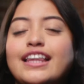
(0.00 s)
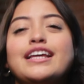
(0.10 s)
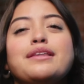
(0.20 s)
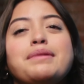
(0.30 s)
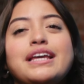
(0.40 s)
I
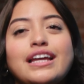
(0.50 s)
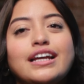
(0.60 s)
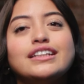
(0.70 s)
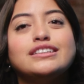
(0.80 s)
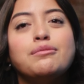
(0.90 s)
think in the
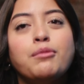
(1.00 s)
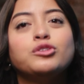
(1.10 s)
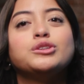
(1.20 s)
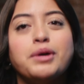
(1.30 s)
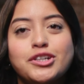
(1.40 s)
beginning it's the
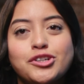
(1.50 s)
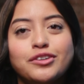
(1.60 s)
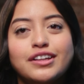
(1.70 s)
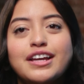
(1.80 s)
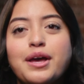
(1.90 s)
most
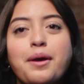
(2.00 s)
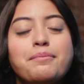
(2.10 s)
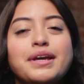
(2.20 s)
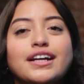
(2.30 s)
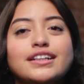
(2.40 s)
special
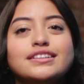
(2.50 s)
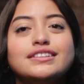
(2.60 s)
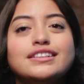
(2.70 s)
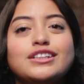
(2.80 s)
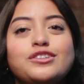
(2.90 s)

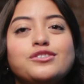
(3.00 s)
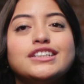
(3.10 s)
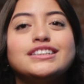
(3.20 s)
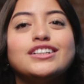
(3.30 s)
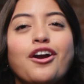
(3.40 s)
because you
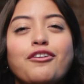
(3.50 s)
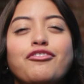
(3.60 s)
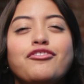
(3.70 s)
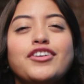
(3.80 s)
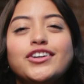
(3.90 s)
just are
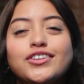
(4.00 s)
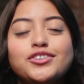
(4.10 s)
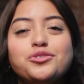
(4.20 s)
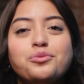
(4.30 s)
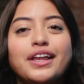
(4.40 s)

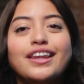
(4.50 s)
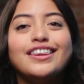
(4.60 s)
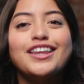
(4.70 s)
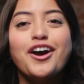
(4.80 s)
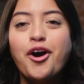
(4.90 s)
filled
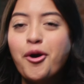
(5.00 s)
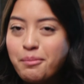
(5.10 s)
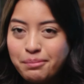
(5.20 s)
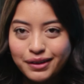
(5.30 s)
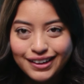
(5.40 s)
with
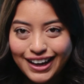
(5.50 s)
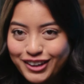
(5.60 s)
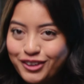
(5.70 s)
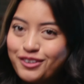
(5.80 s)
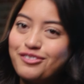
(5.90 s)
hope
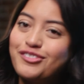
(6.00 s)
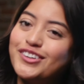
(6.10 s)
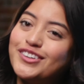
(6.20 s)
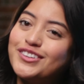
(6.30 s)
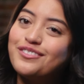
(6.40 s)
and you're
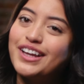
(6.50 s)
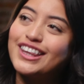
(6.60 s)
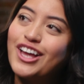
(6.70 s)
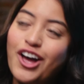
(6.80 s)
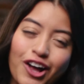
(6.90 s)
filled
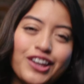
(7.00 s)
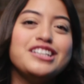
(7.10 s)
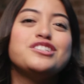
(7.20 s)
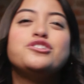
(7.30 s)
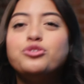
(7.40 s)
with all
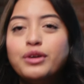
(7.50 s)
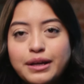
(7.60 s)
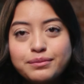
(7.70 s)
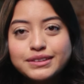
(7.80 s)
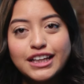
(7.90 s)
these
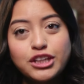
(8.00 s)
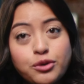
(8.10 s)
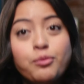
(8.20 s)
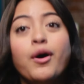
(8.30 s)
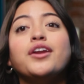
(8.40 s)
dreams that
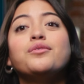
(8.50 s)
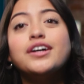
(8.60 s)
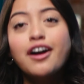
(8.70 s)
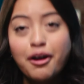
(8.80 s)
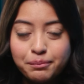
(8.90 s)
you want to
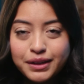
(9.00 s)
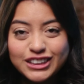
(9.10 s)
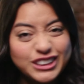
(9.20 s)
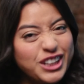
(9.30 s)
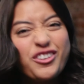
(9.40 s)

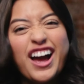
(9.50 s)
accomplish, and you